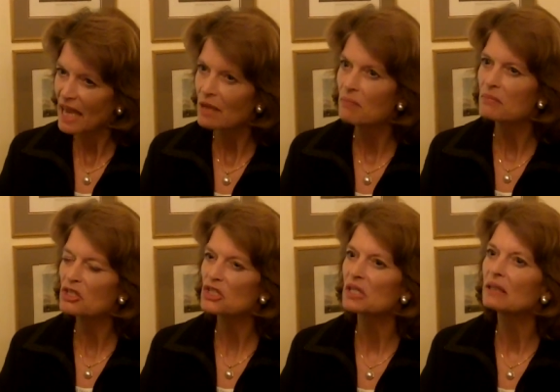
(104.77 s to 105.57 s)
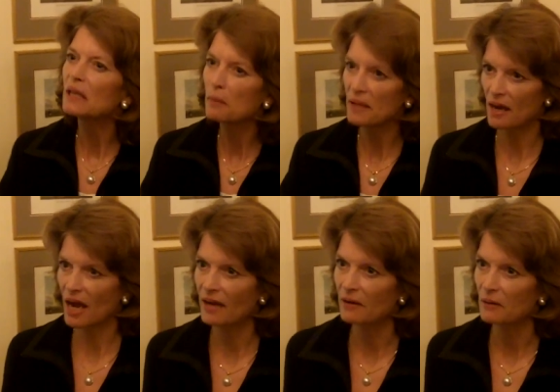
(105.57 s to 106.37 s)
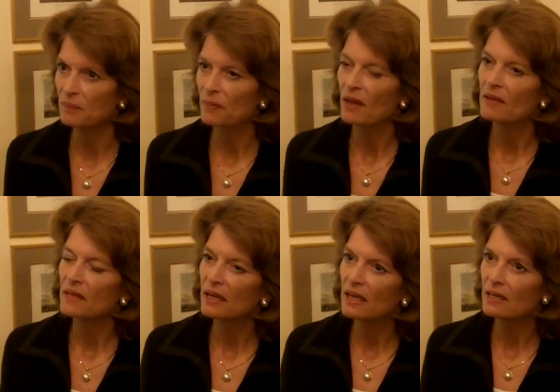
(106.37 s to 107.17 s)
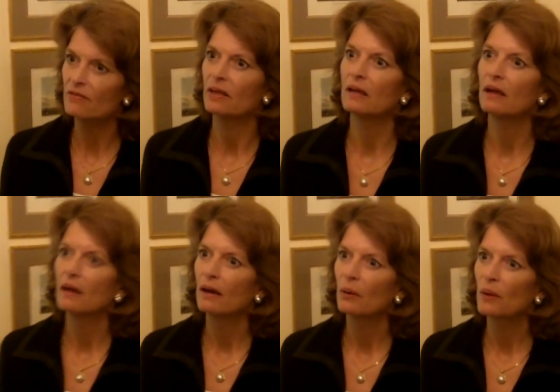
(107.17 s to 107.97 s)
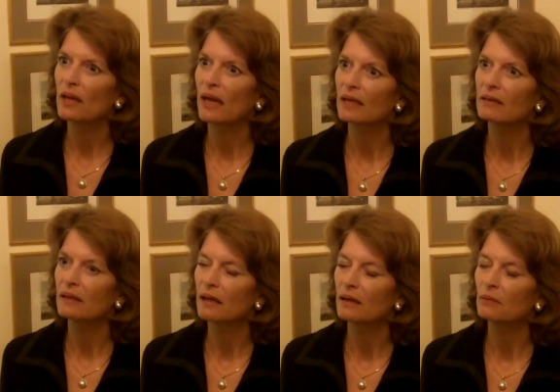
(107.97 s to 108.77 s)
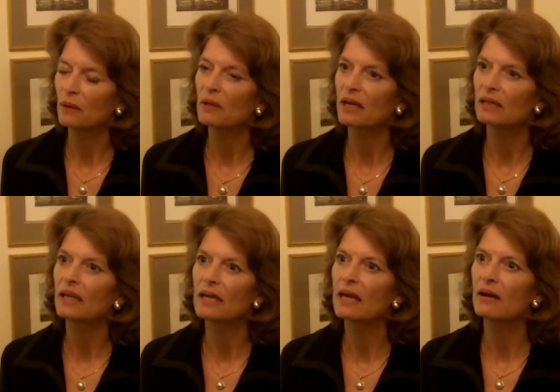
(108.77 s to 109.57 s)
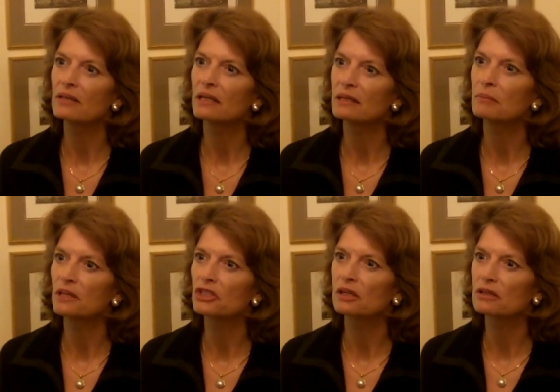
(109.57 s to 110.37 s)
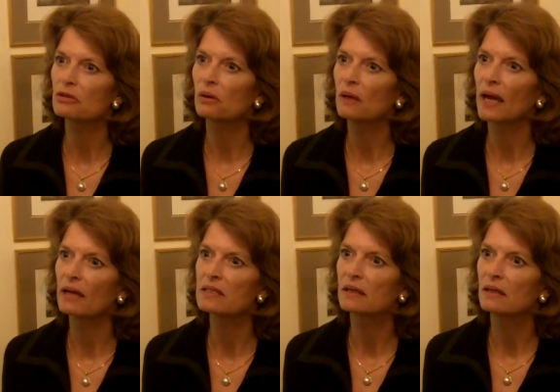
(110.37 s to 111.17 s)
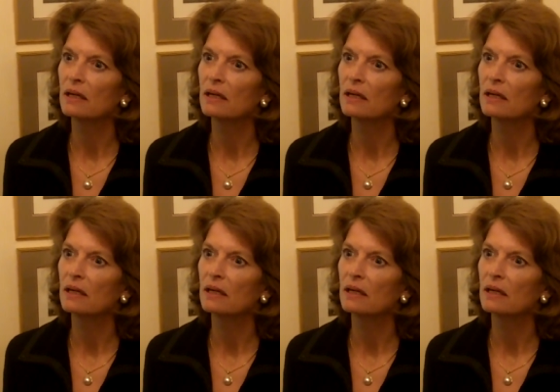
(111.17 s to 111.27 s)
aim just a little bit higher than even we had what we had laid out in the Budget Control Act.